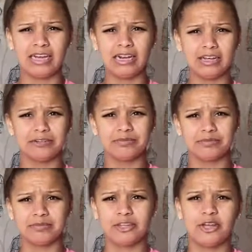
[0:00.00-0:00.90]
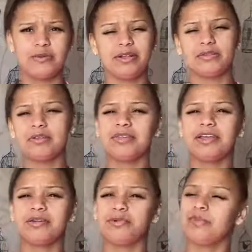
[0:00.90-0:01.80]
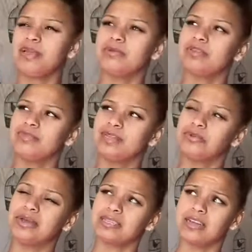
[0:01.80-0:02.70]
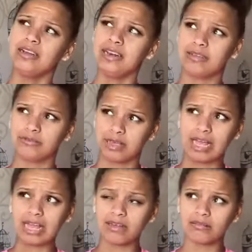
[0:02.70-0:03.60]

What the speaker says: you know? I mean, I don't think I'd want to be with somebody who has ugly feet.